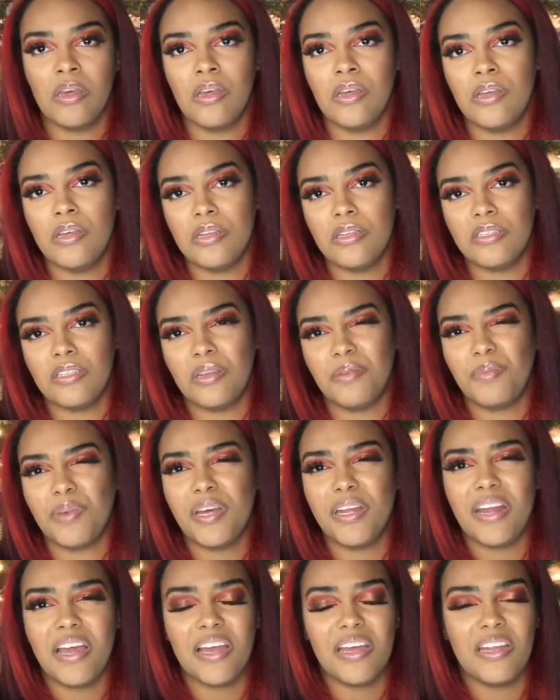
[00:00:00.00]
Some good
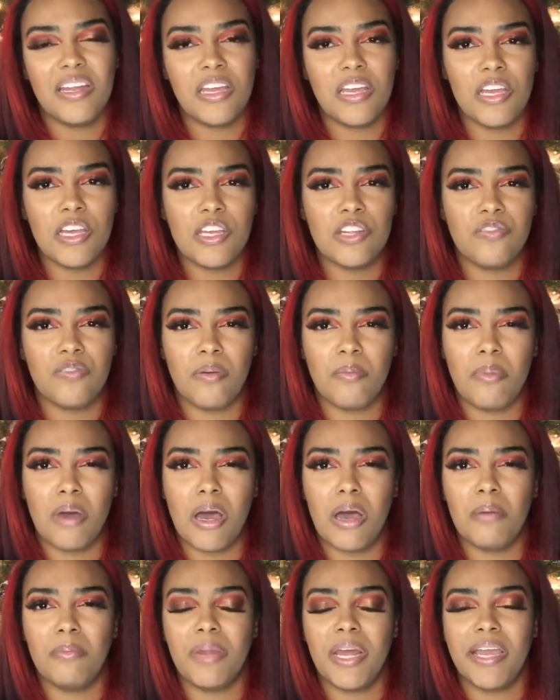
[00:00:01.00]
ideas for mom
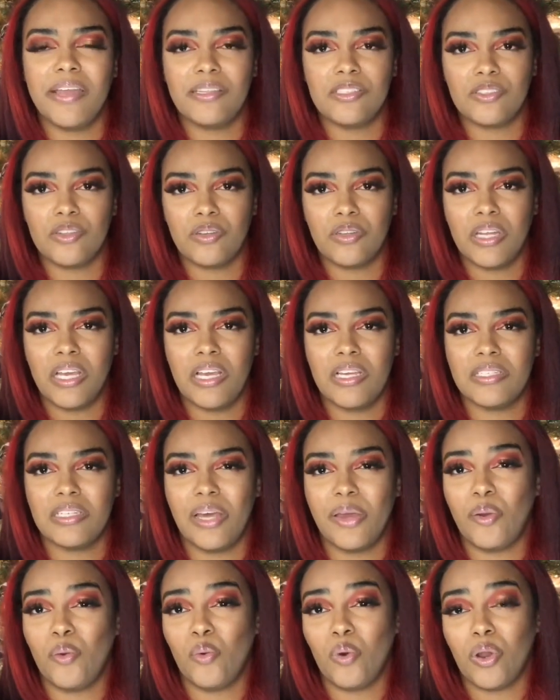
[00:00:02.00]
dates are things like
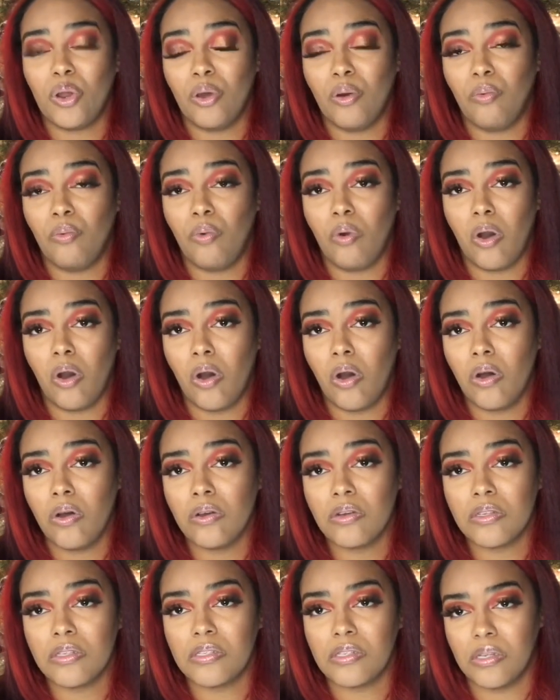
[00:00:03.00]
going on walks.
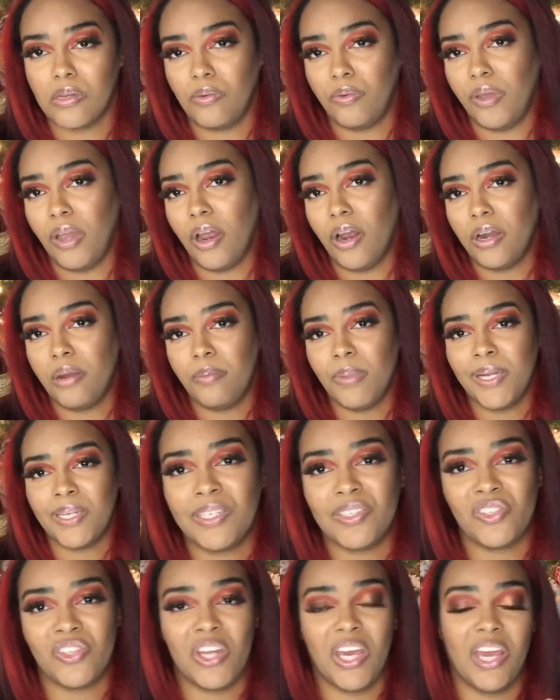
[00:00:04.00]
We already mentioned
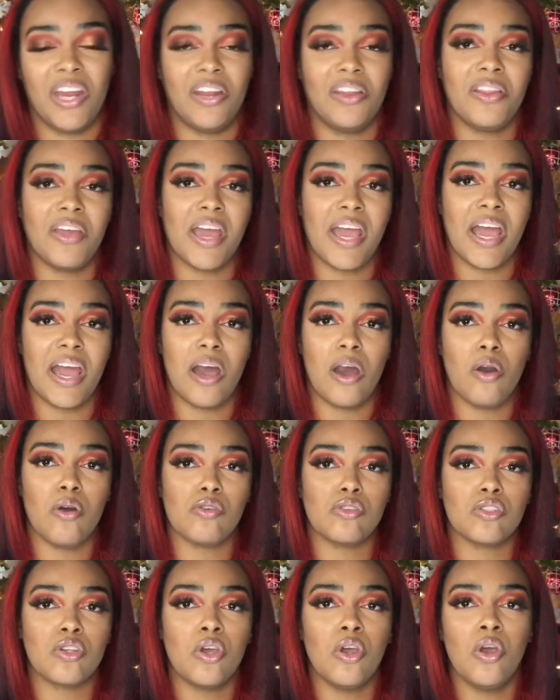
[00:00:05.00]
staying in the house,
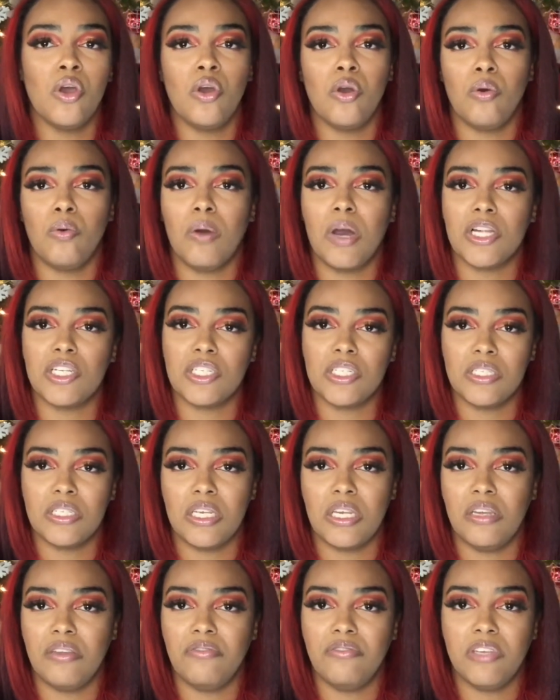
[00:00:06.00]
watching
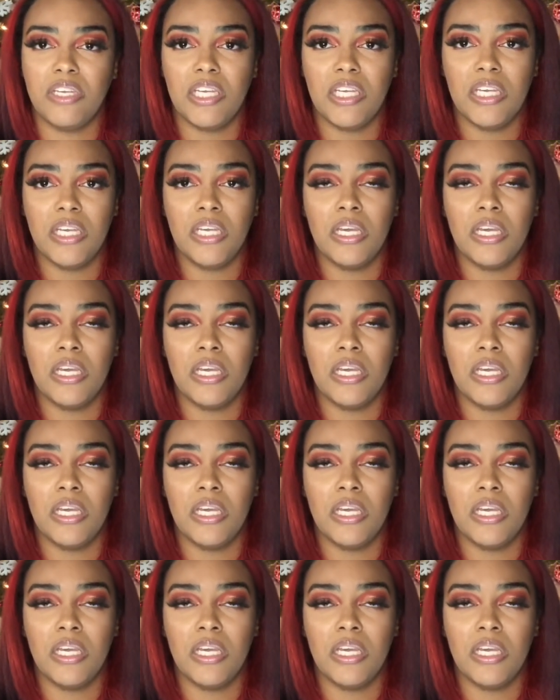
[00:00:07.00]
TV,